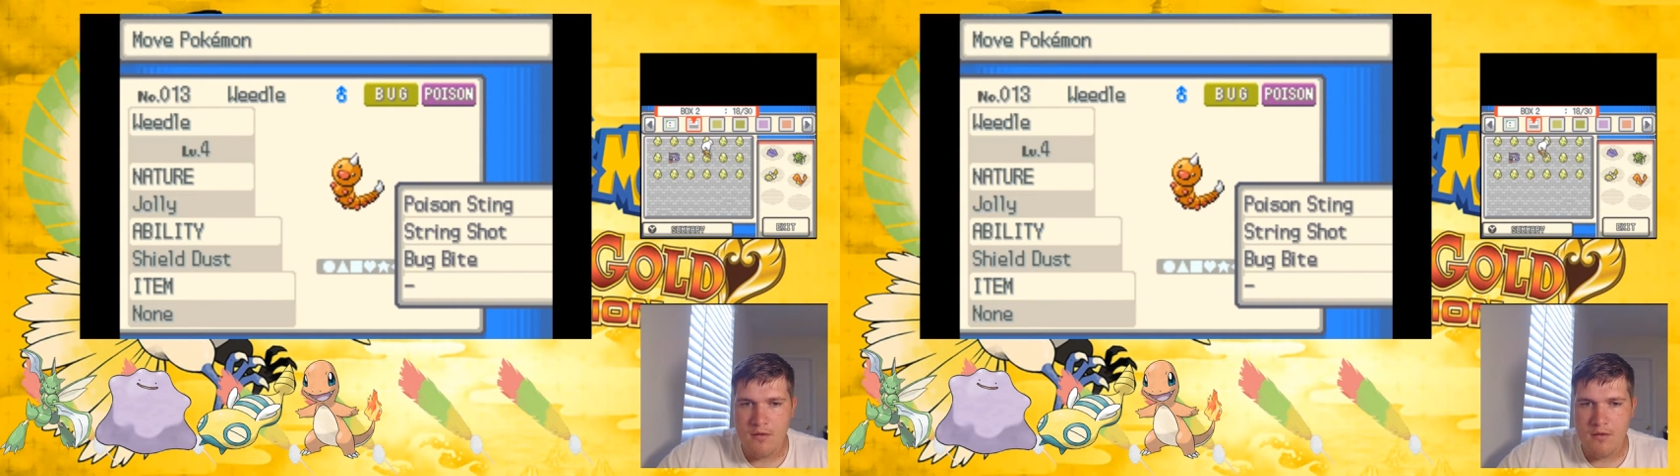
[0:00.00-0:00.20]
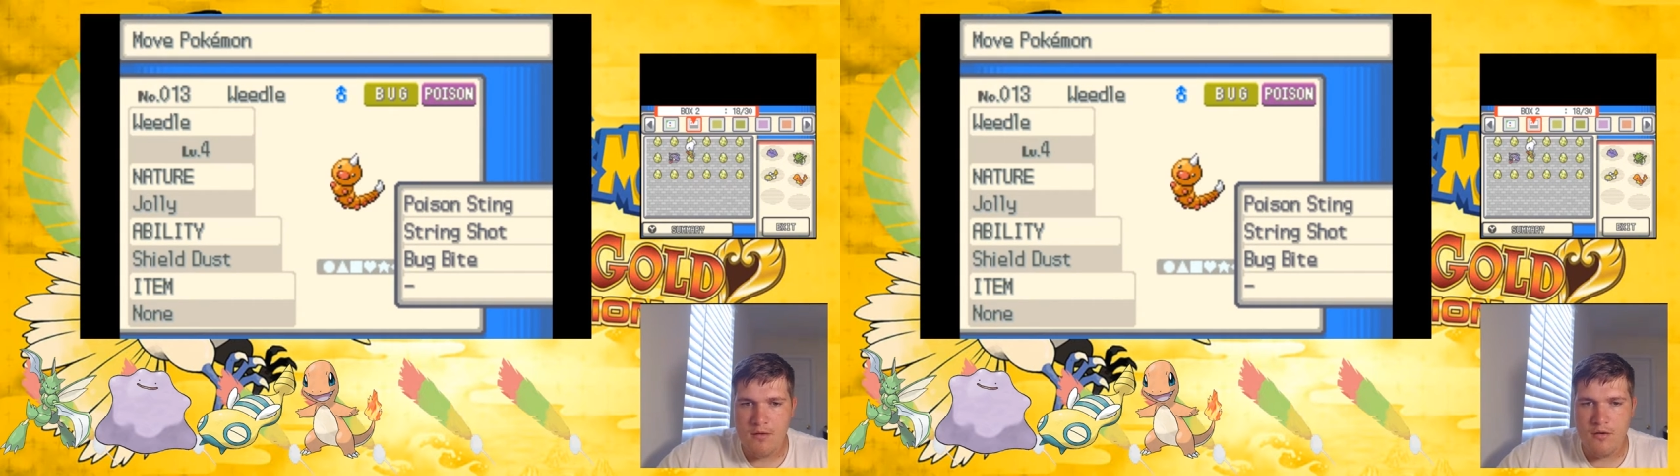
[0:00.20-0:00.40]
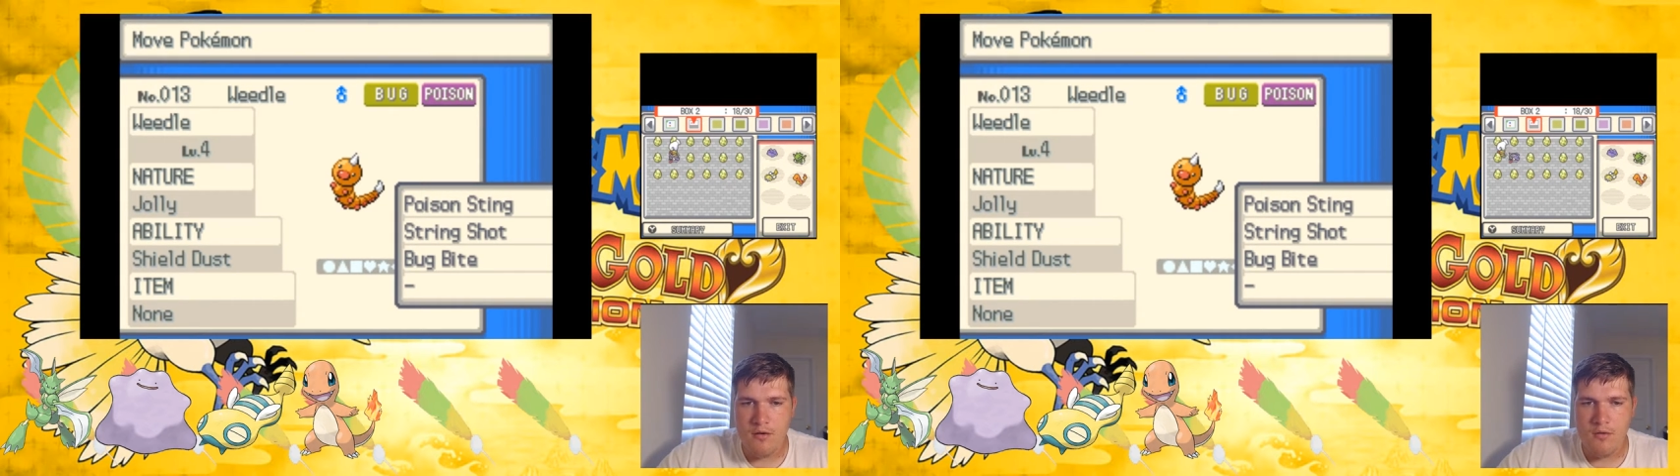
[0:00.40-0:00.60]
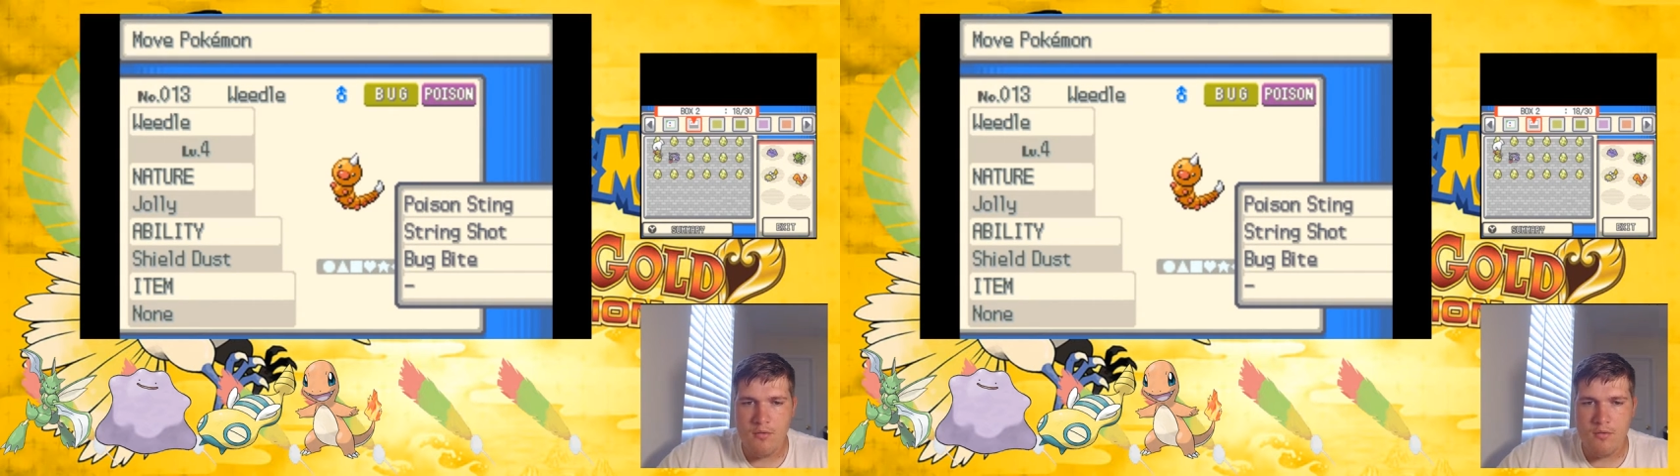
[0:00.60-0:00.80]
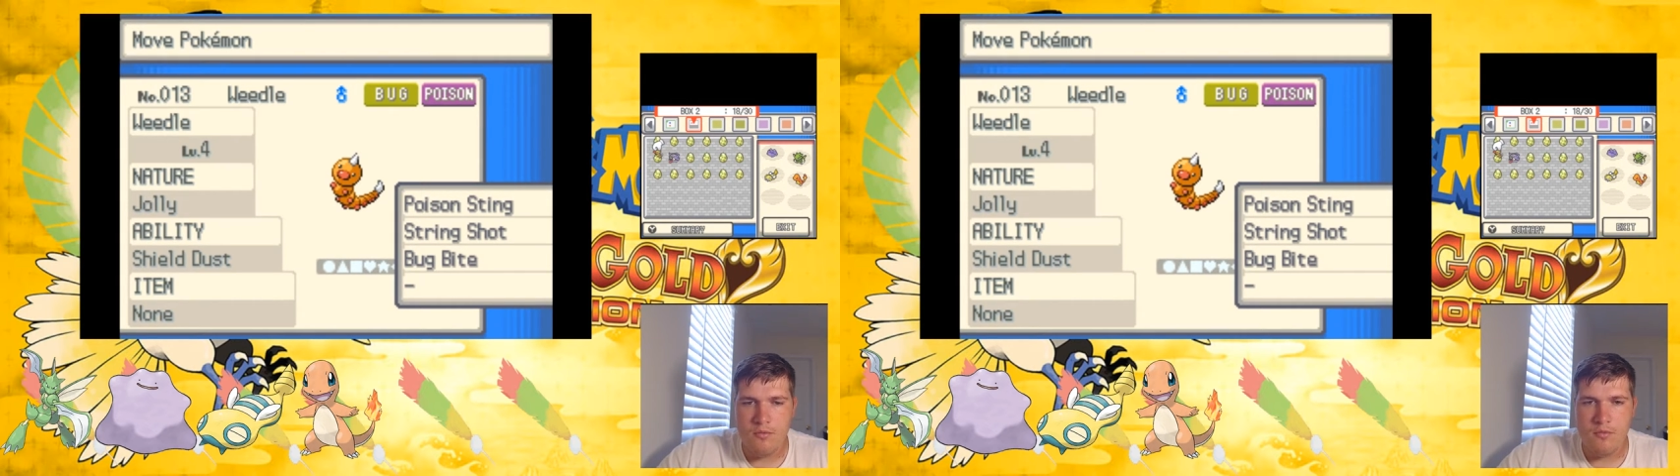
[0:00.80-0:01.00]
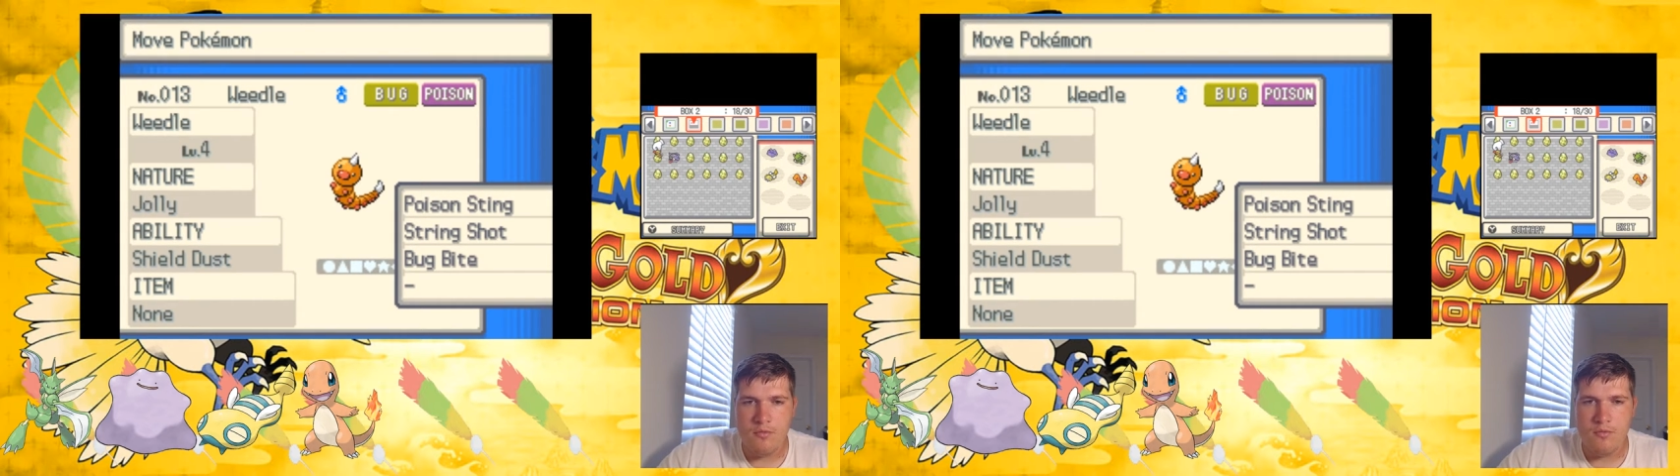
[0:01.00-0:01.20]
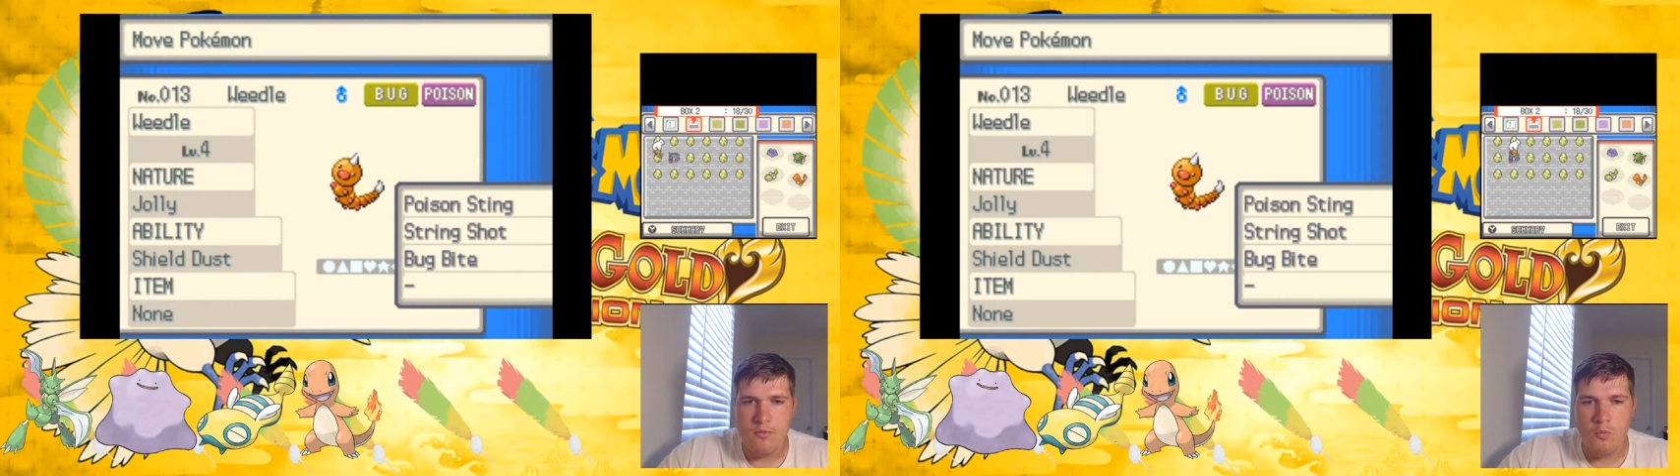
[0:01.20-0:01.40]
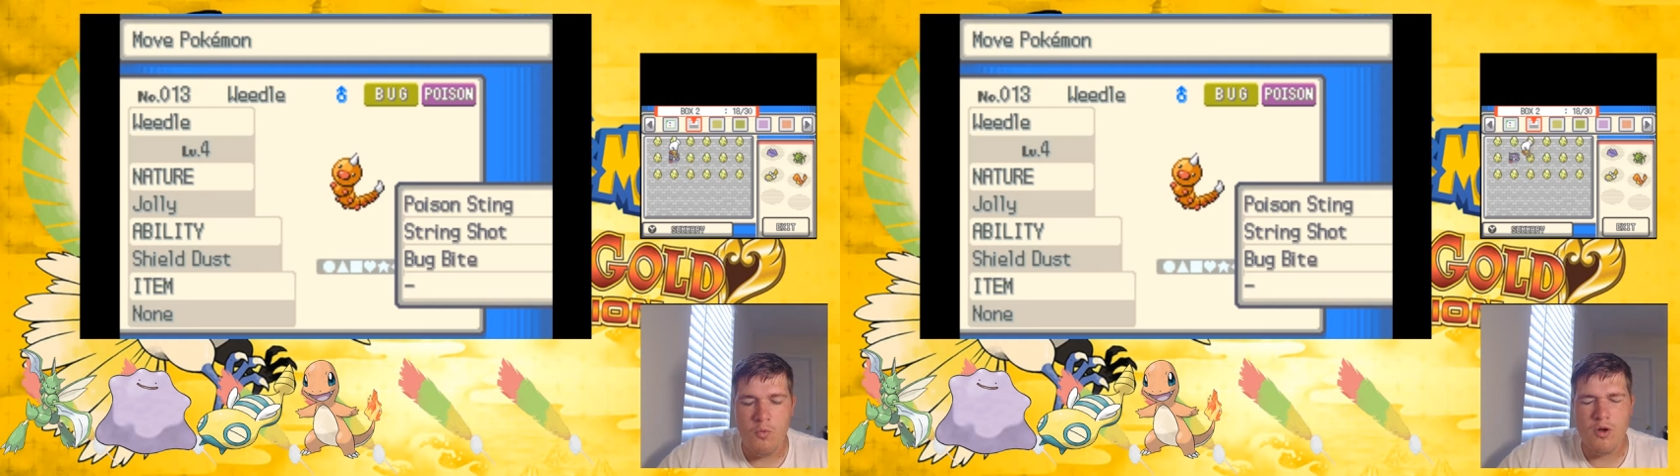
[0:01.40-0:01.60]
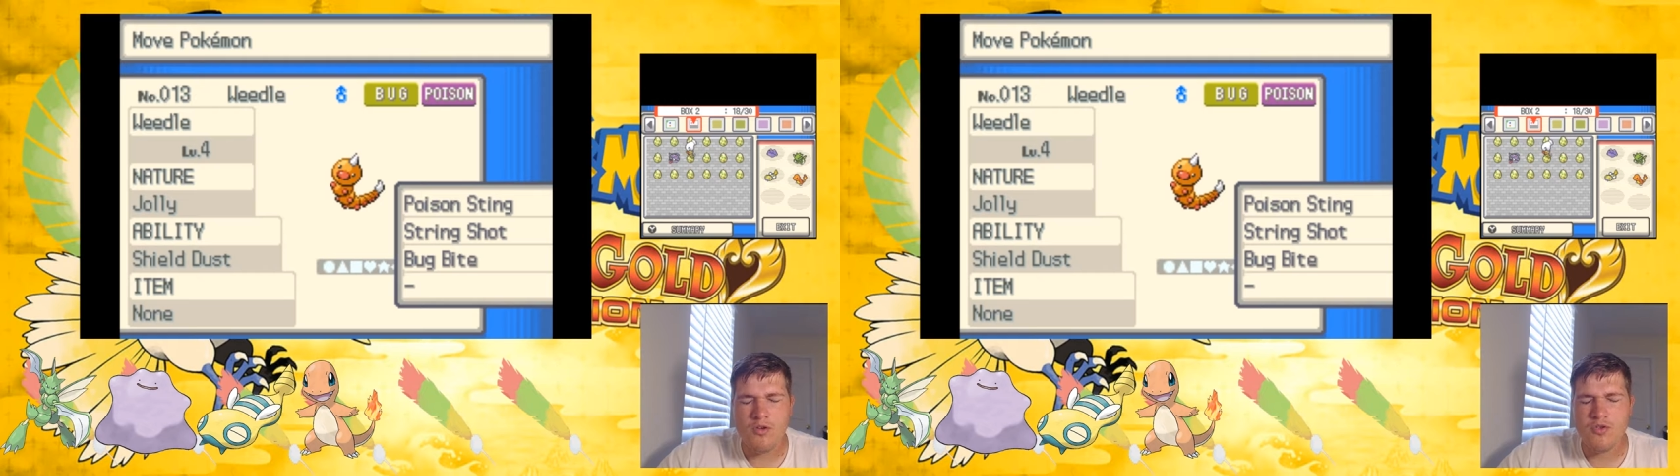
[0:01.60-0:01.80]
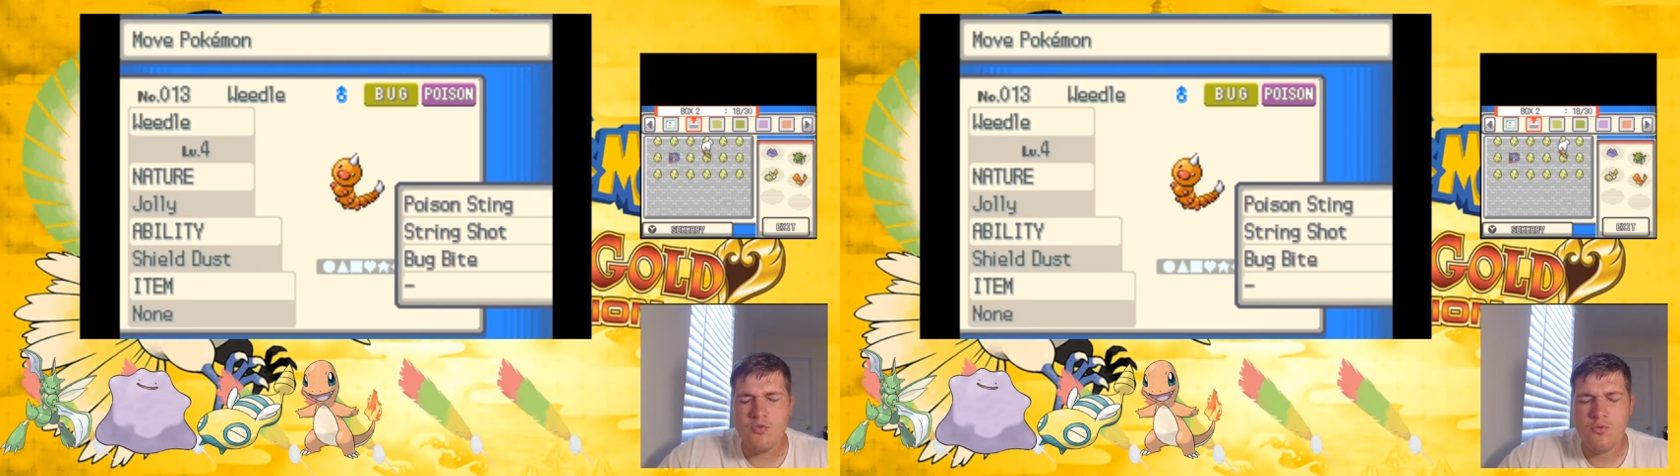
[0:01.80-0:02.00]
Uh,
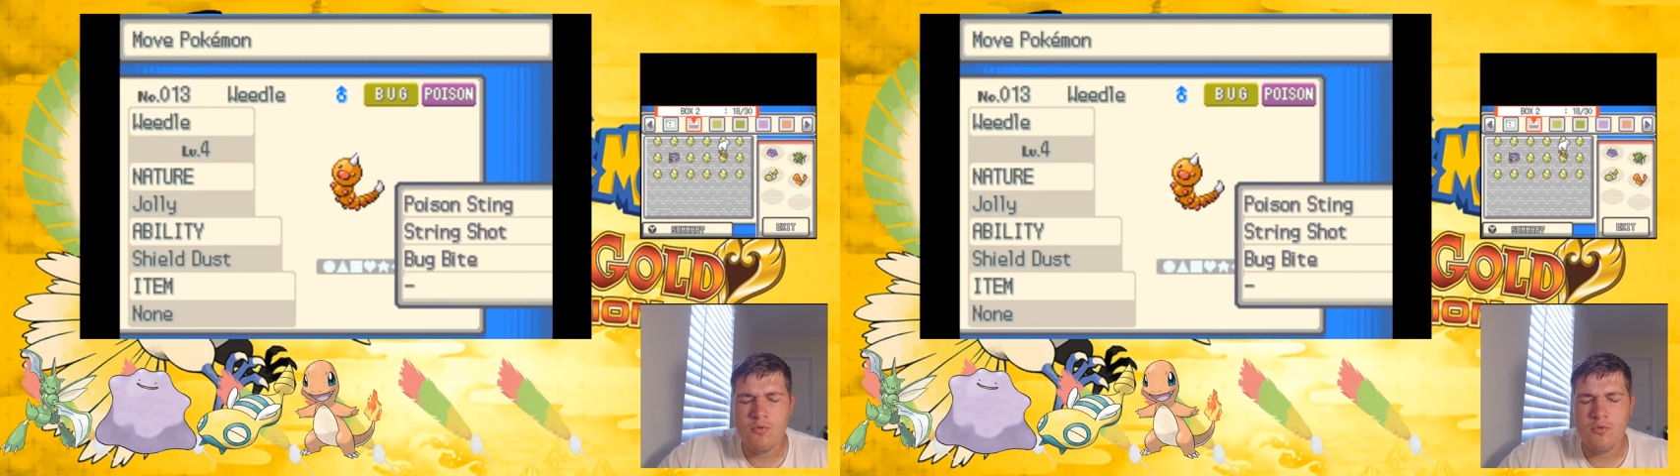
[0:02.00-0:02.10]
one, two,